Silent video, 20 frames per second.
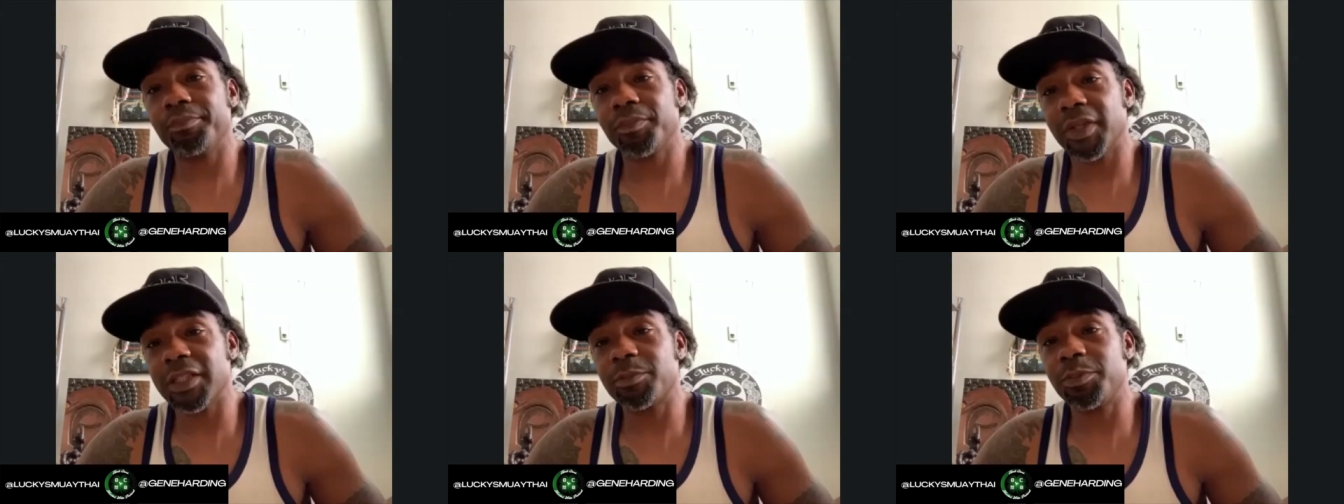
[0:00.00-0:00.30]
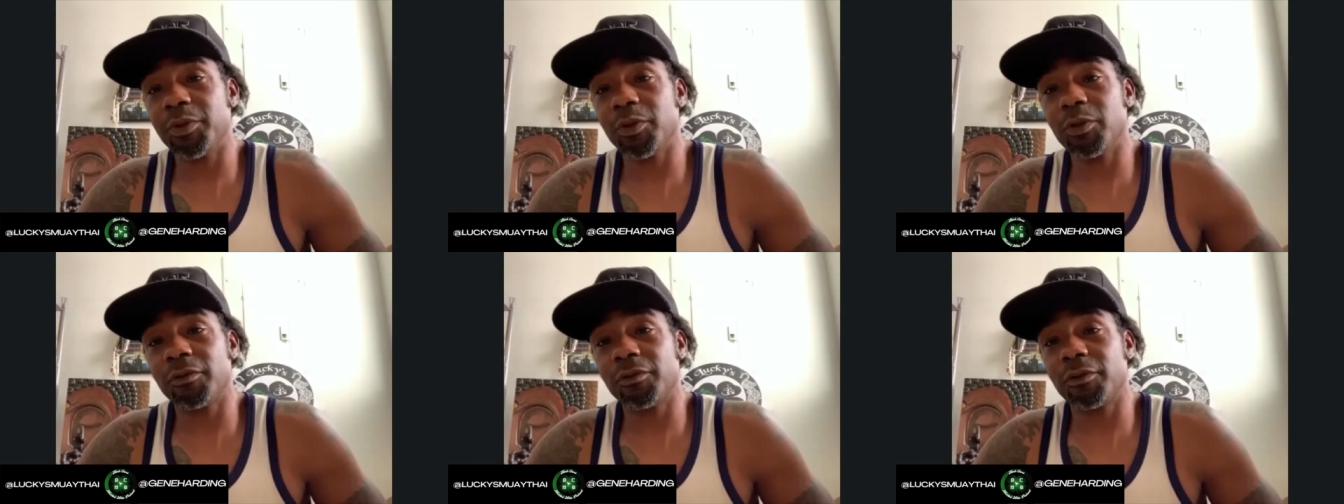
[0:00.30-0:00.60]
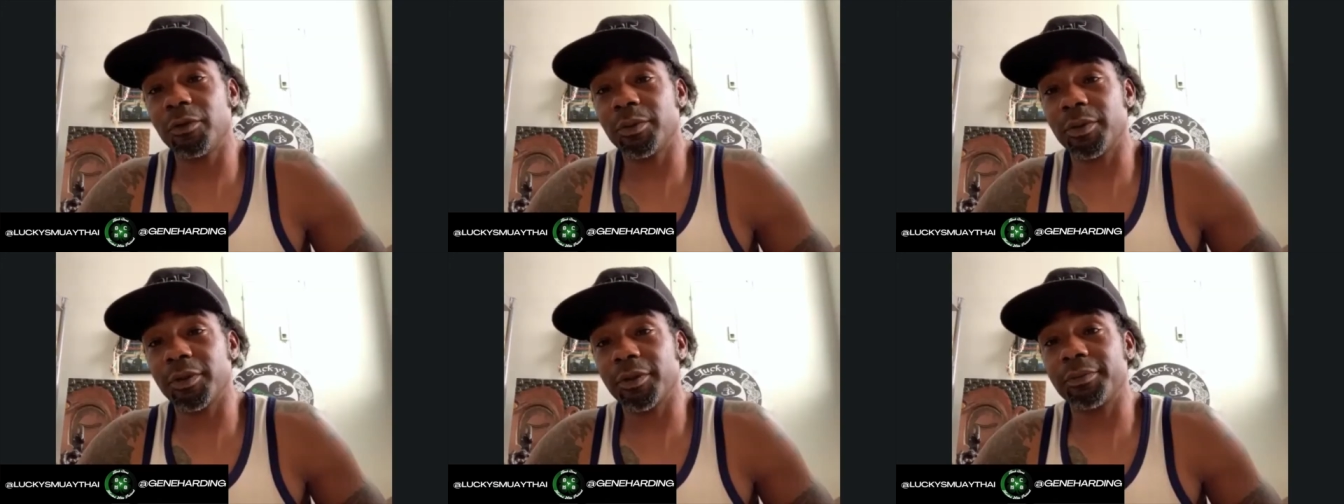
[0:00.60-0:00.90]
That's
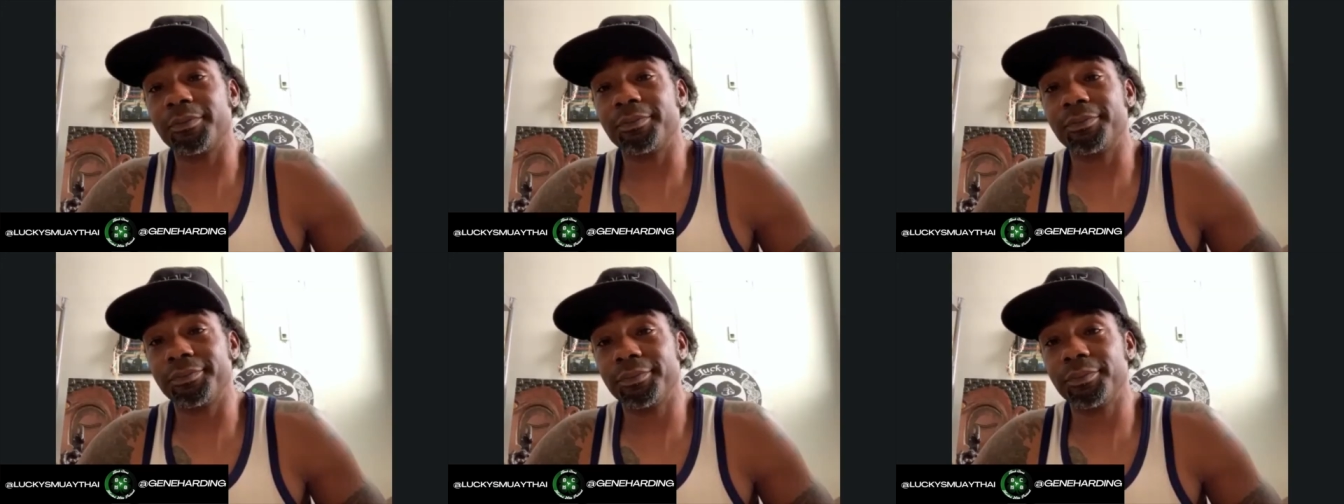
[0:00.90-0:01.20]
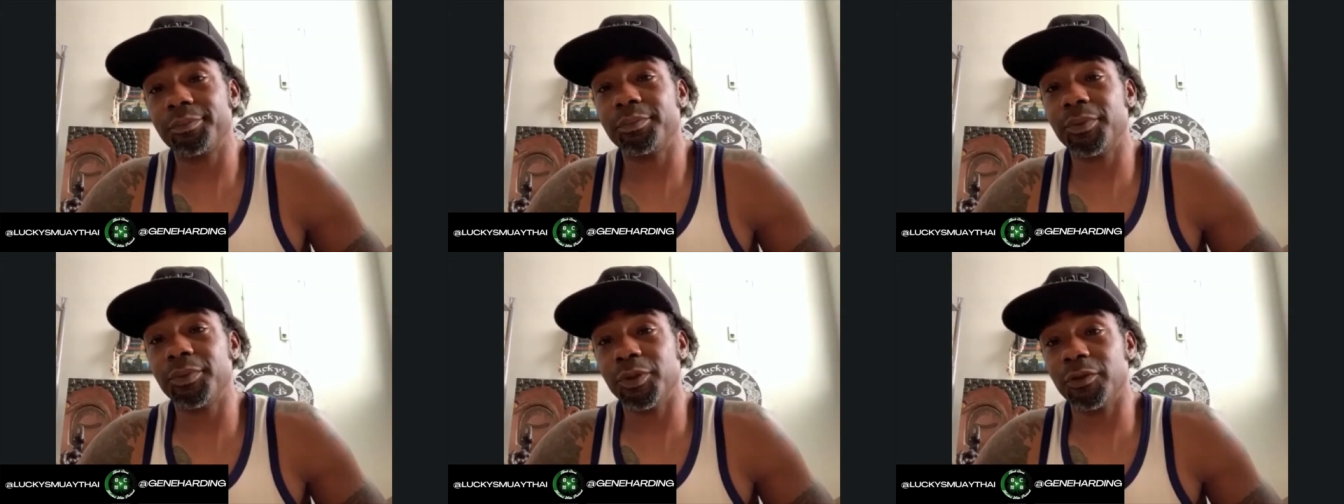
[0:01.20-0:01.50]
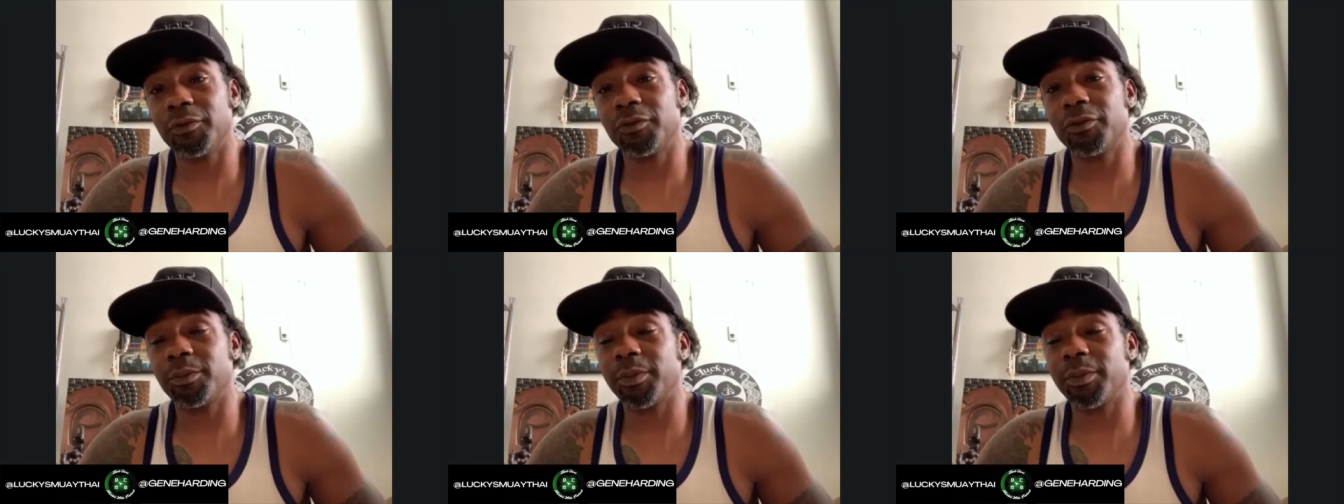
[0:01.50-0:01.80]
beautiful, bro.
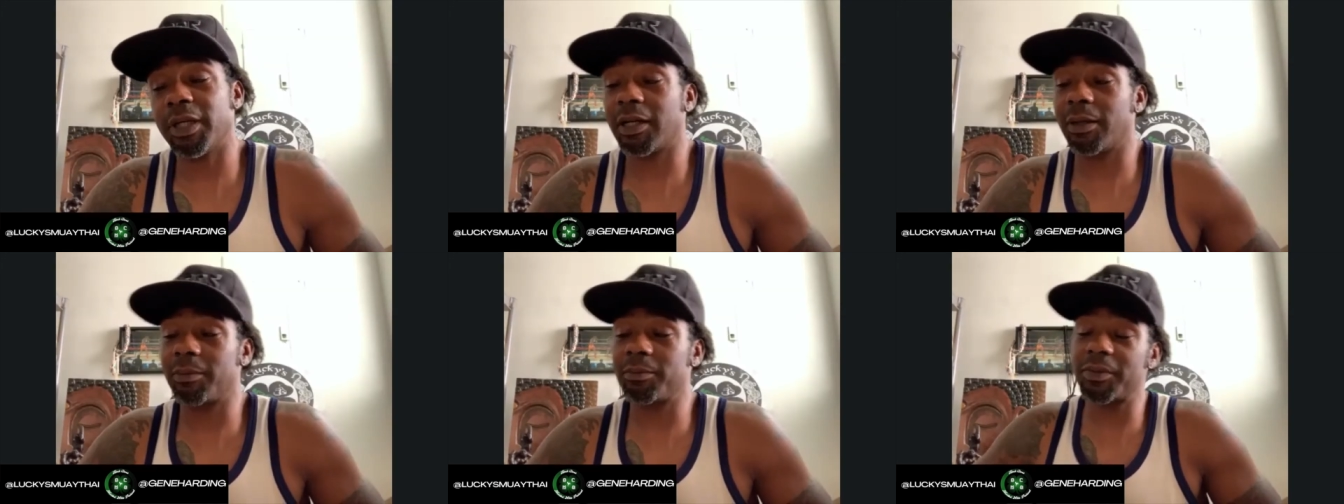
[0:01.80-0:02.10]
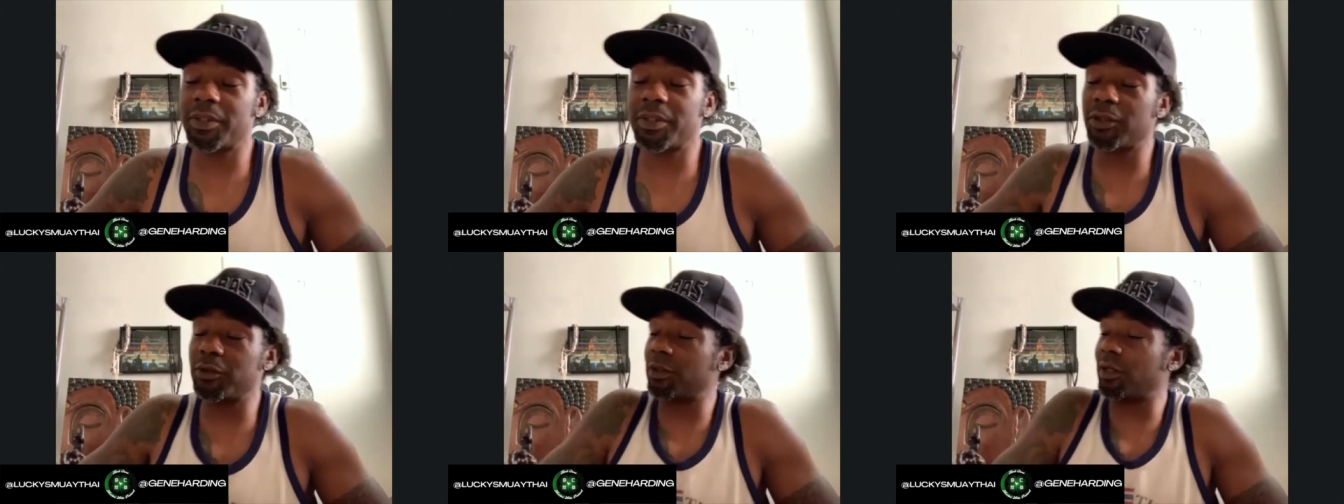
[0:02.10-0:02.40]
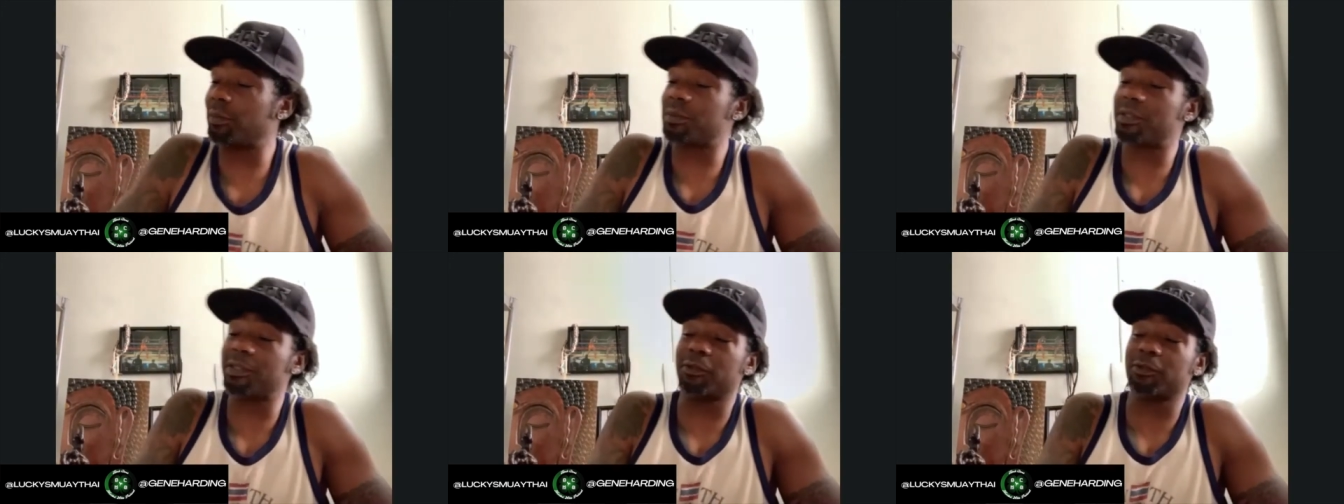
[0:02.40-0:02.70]
Beautiful, man. I'm
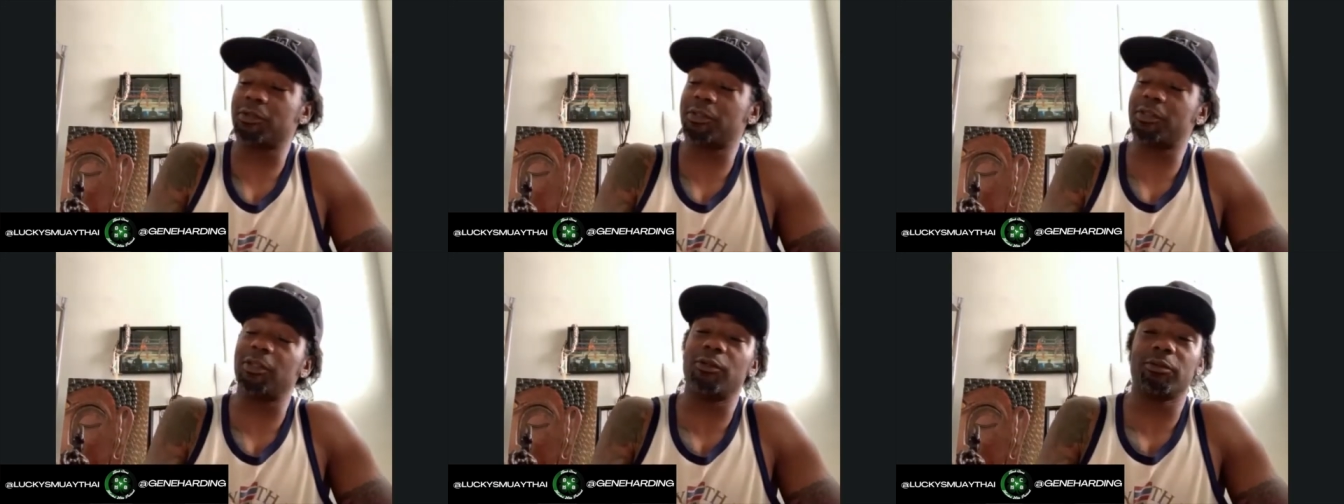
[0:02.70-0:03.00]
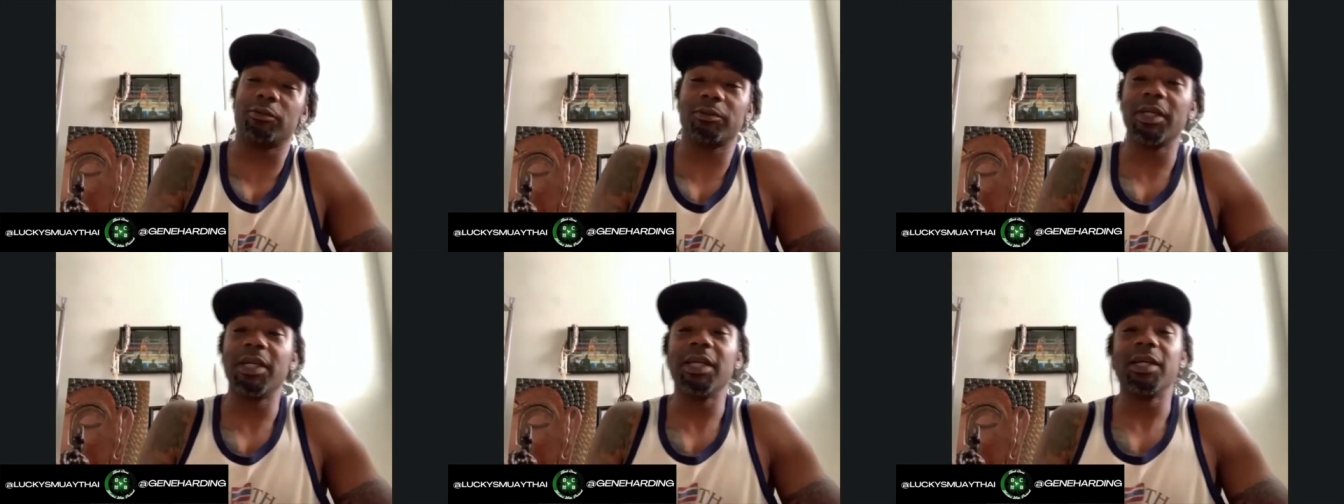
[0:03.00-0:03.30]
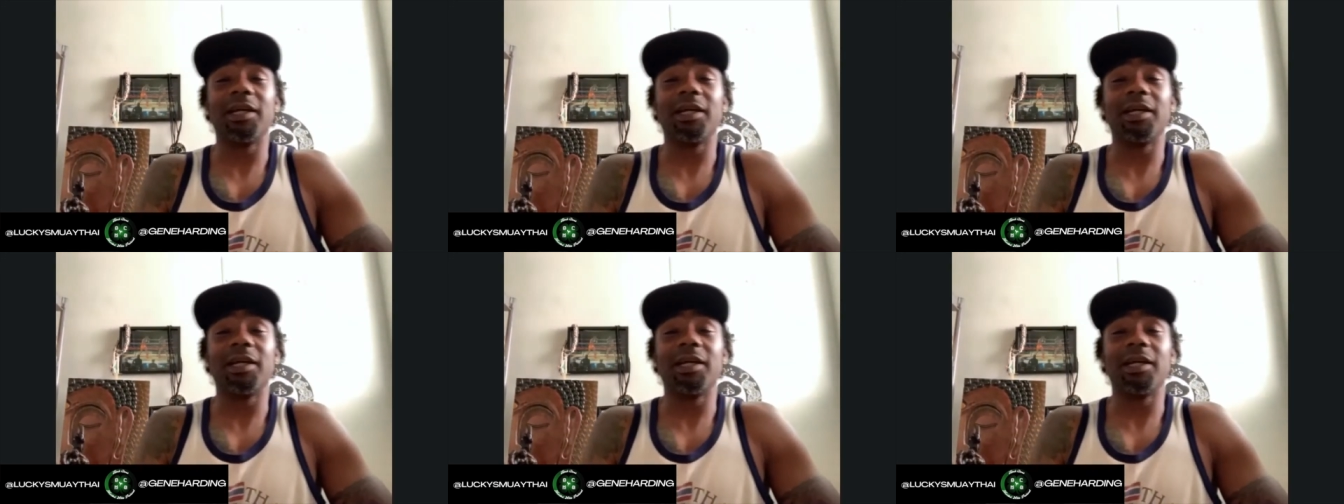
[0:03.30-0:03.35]
so stoked.